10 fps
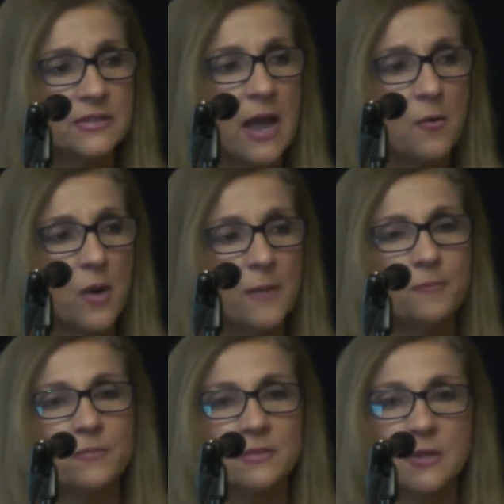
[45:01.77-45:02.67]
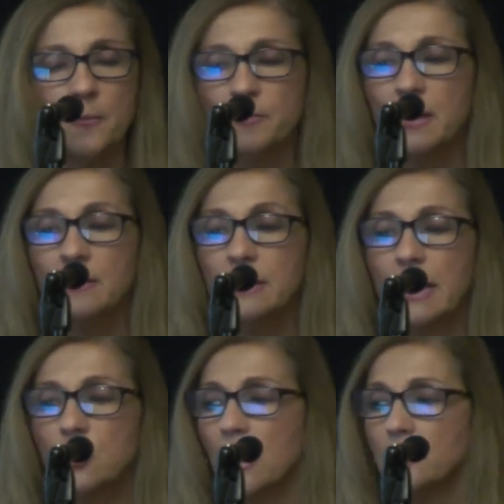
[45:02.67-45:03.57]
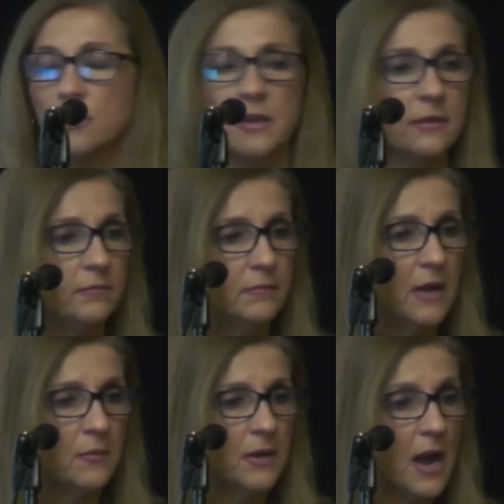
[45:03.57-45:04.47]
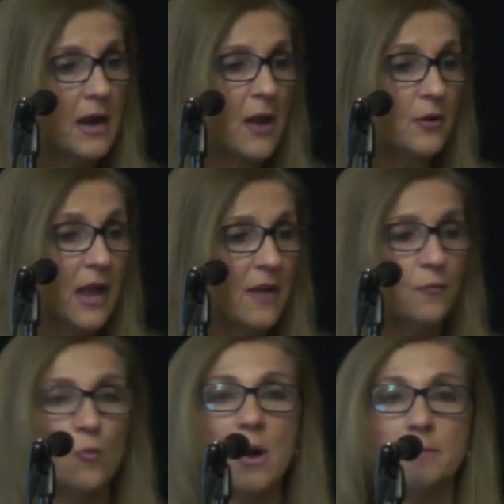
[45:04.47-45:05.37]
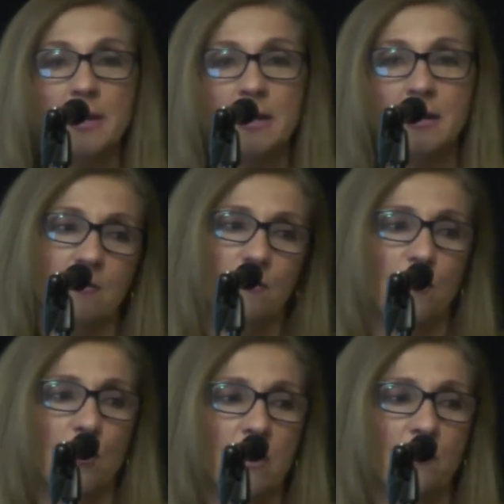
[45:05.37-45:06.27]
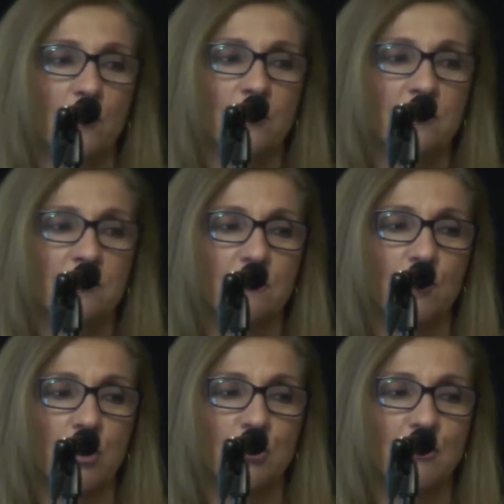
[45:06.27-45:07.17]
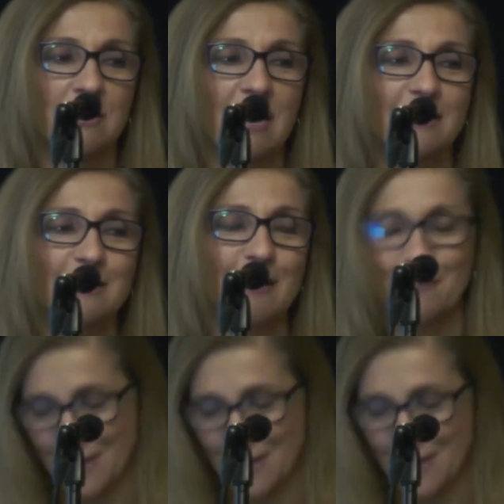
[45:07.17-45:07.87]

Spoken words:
that way. So thank you. I know that I went on. I only have 1 minute and 42 seconds left.